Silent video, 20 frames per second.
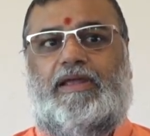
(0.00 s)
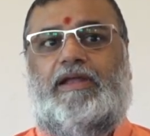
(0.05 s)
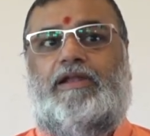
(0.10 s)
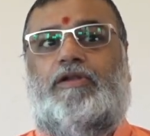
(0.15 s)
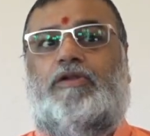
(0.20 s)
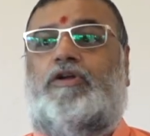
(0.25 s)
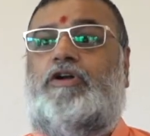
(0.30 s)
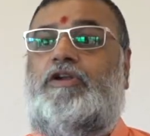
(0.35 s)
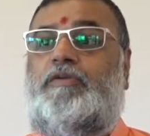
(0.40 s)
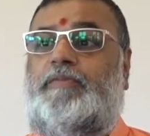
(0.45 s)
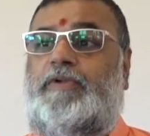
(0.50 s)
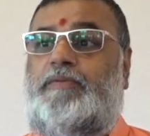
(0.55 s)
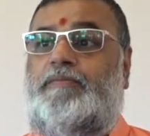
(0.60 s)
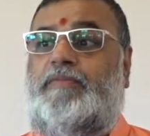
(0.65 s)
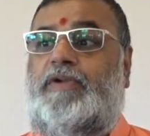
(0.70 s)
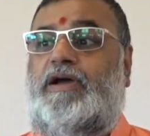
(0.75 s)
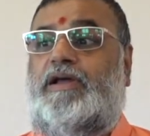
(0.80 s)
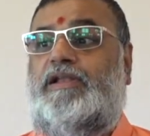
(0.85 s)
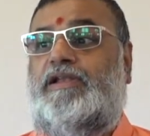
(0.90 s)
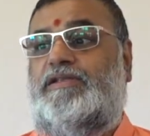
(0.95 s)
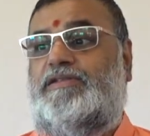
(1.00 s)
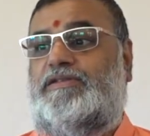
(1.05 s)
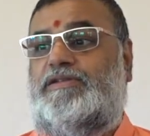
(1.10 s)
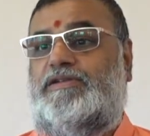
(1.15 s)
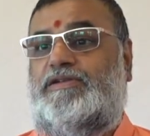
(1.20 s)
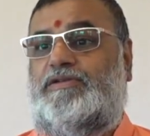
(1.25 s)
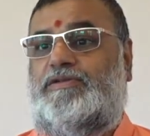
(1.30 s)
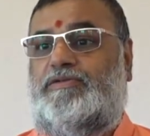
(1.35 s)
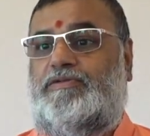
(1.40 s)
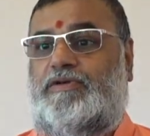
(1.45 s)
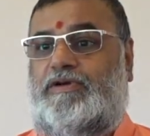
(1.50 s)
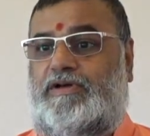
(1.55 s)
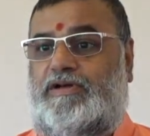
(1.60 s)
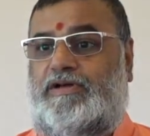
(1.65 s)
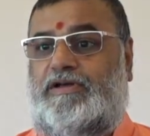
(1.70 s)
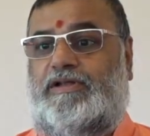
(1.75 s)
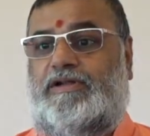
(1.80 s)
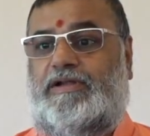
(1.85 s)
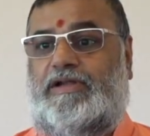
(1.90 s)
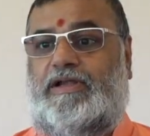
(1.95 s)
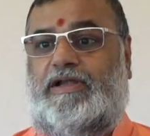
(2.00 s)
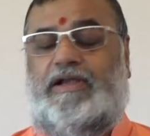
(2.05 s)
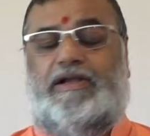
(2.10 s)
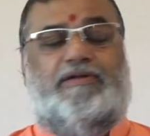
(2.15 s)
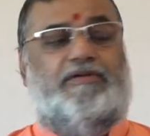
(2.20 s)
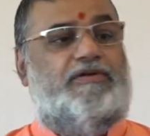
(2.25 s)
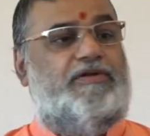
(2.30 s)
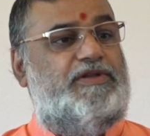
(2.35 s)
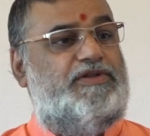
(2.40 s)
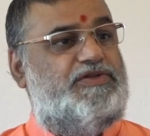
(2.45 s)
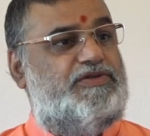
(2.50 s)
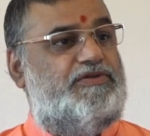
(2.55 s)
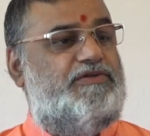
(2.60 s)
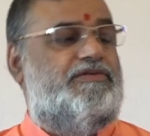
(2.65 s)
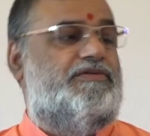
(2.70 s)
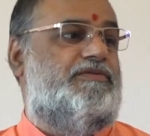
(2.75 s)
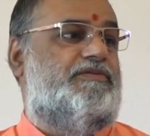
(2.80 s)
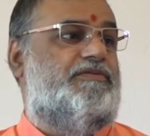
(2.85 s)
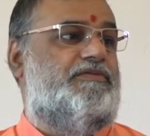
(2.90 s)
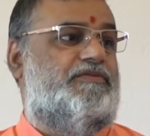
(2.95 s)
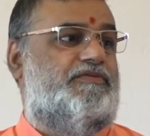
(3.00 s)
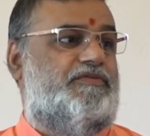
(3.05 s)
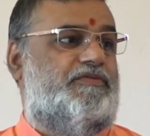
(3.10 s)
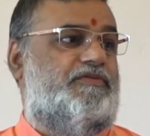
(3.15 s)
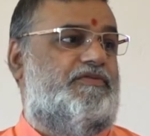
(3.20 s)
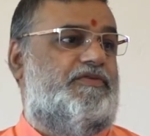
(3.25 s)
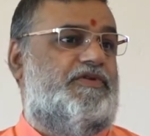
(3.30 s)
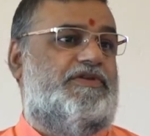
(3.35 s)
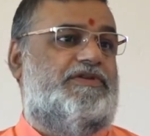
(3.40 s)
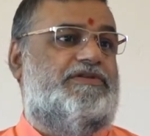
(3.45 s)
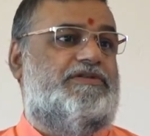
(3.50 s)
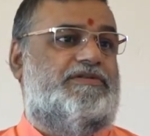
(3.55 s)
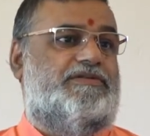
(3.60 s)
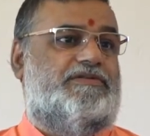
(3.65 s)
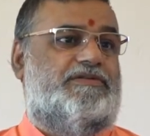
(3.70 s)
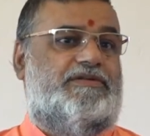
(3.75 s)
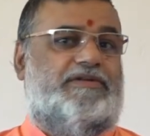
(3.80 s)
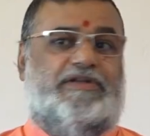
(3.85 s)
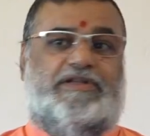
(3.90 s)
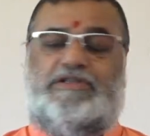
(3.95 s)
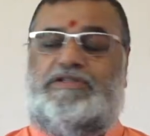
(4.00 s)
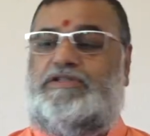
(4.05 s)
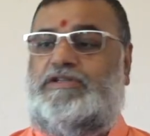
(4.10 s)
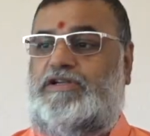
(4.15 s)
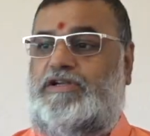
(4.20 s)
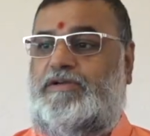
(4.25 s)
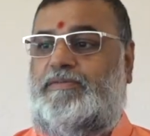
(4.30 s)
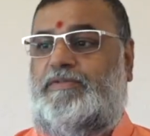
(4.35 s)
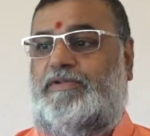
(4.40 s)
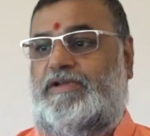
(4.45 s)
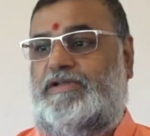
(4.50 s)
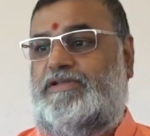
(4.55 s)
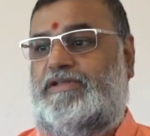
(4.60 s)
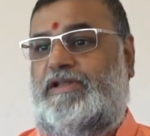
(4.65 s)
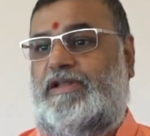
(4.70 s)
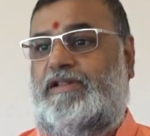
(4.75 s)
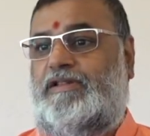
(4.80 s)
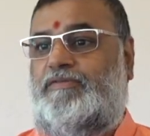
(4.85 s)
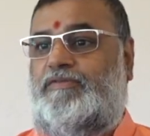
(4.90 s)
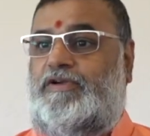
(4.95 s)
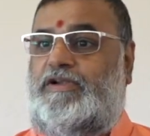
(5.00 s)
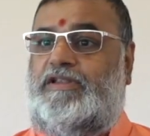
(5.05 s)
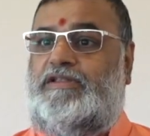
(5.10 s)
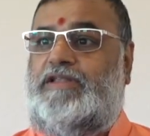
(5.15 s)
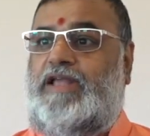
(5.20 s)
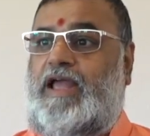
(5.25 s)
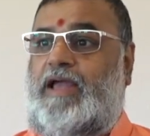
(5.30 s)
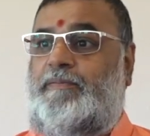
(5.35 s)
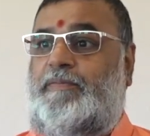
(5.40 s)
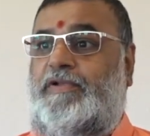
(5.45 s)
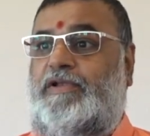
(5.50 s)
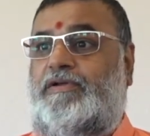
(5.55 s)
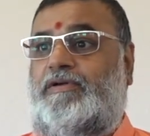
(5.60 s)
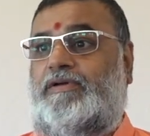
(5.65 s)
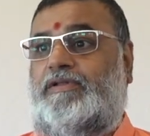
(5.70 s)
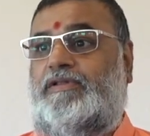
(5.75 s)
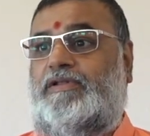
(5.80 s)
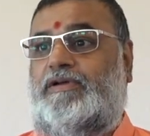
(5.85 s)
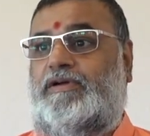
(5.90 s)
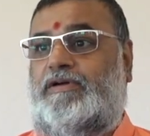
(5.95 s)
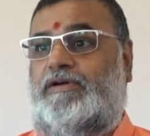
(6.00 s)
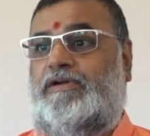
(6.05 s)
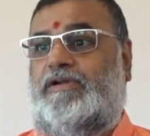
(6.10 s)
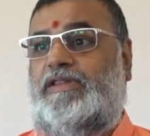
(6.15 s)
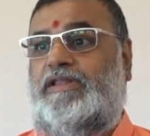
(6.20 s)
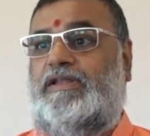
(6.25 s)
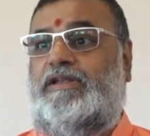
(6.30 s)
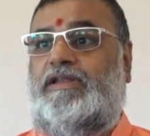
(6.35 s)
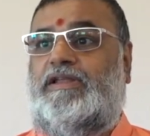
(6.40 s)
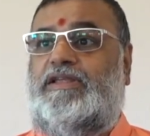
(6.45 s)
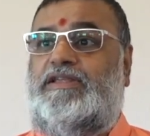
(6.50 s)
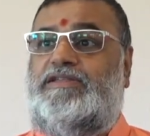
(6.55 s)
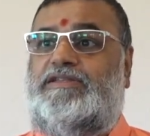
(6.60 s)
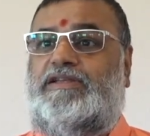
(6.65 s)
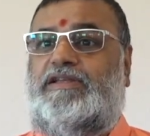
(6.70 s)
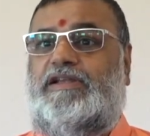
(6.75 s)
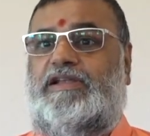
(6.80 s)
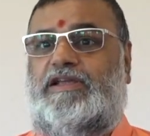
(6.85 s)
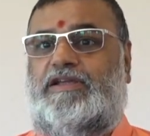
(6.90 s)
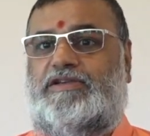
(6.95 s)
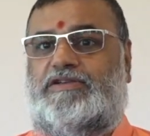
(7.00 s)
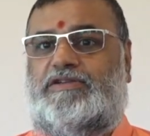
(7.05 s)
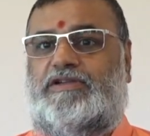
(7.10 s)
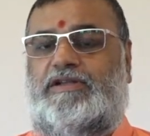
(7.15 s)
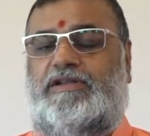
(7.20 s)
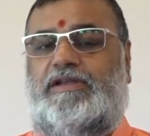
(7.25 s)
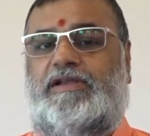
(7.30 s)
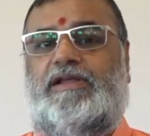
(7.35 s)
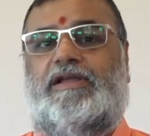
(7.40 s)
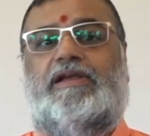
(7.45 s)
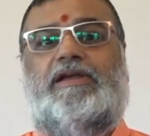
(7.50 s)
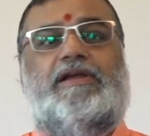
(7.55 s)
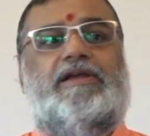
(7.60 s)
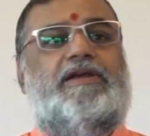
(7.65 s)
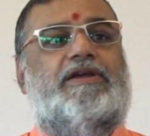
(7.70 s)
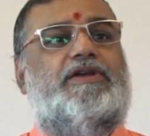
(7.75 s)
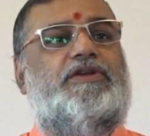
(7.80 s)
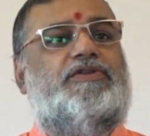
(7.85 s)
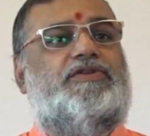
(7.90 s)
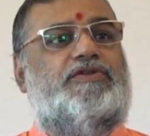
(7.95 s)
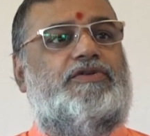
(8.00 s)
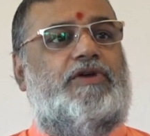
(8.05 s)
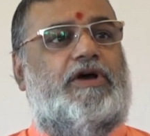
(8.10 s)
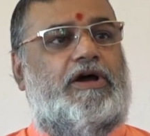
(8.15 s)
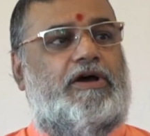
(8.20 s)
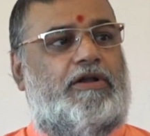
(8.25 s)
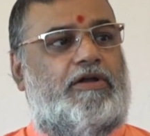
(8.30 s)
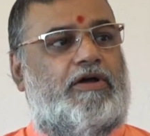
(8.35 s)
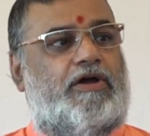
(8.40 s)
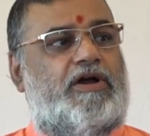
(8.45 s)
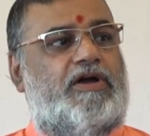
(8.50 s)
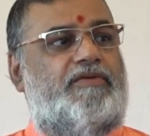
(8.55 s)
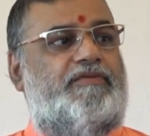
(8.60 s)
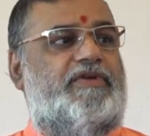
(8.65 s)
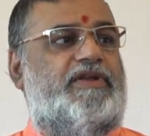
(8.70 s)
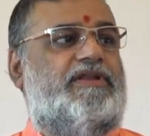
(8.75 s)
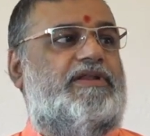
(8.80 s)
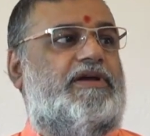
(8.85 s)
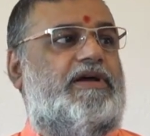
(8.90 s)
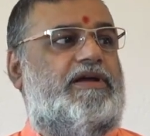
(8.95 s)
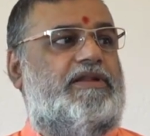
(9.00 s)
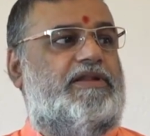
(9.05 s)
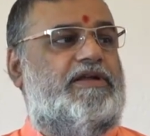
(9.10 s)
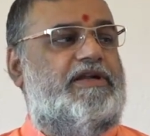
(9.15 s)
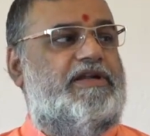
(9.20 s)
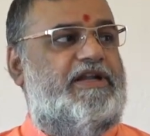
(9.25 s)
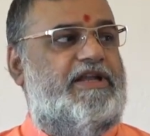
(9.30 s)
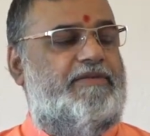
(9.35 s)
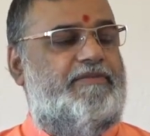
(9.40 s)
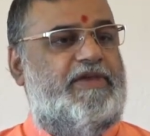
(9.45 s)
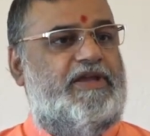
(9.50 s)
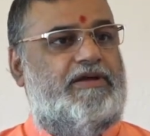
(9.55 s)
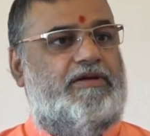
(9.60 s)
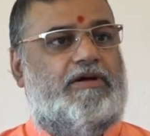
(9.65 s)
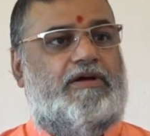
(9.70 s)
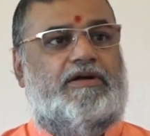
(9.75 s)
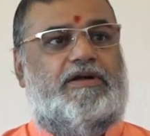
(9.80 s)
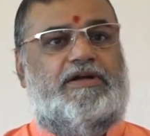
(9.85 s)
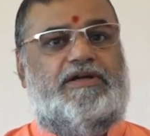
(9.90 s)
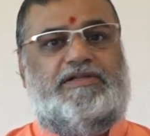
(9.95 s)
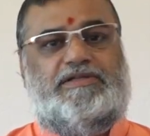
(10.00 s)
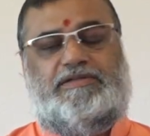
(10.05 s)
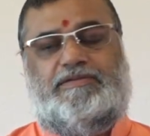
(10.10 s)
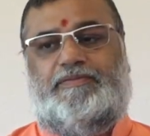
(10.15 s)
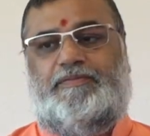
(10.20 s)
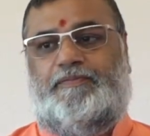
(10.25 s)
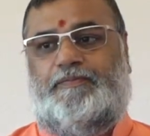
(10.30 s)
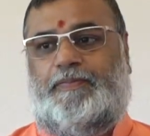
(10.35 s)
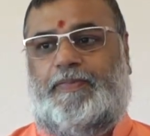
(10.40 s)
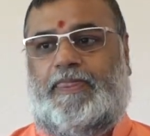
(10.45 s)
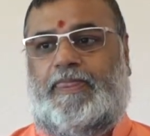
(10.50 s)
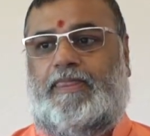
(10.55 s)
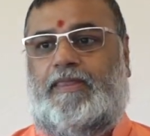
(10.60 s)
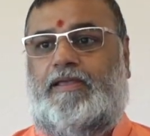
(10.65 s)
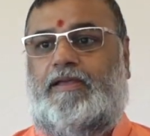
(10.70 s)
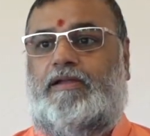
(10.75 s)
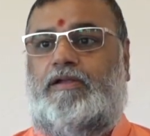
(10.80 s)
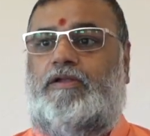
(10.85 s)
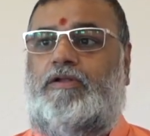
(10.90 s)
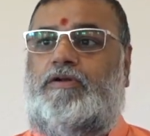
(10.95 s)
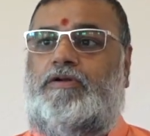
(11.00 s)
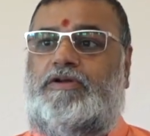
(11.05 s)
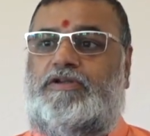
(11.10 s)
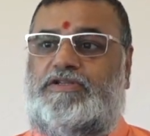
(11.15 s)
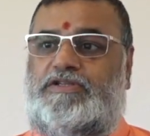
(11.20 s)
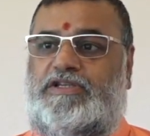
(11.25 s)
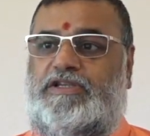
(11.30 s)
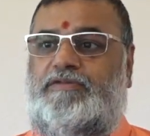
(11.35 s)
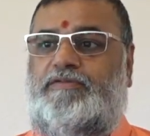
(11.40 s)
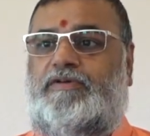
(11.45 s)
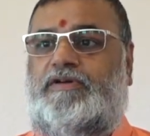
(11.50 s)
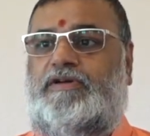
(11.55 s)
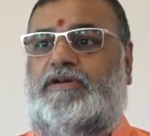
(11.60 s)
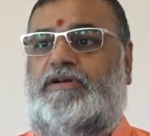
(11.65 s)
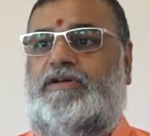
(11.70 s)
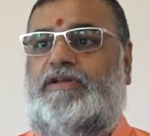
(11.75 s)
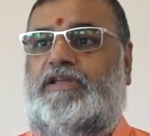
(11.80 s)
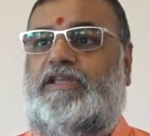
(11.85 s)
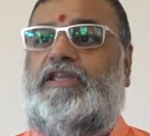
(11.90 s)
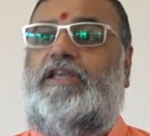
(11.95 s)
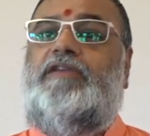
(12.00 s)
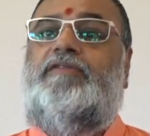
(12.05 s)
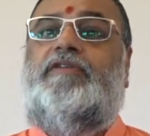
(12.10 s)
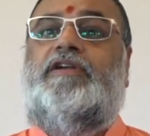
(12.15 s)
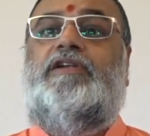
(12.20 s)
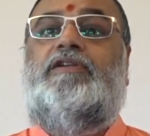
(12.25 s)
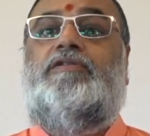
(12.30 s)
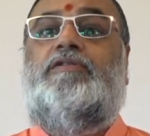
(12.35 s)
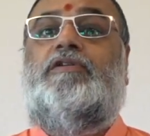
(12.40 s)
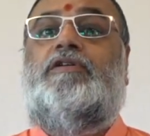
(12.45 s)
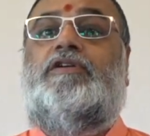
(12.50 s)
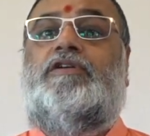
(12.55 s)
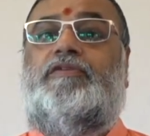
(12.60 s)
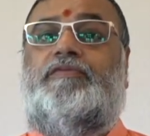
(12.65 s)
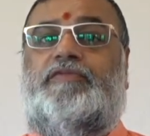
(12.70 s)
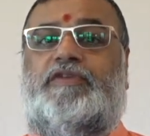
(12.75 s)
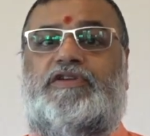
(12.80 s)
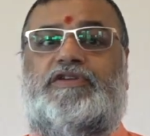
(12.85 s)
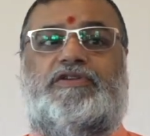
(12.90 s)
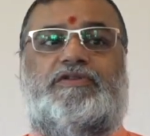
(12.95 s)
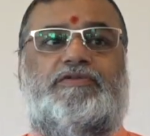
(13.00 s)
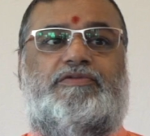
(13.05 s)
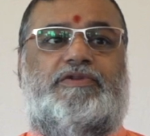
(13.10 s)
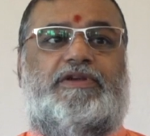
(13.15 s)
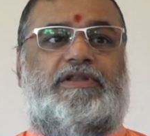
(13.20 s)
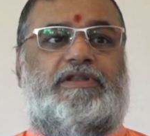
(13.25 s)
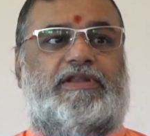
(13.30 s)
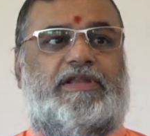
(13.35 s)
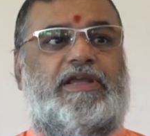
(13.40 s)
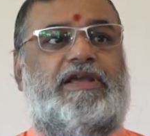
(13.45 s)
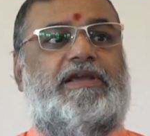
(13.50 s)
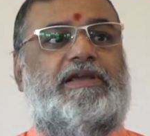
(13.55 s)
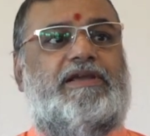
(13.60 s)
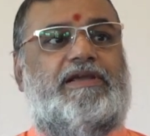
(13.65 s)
Lord Brahma listened to her and also was disturbed listening to what is happening on the earth in his creation. So, along with other demigods, Lord Shiva, he went to Lord Vishnu in the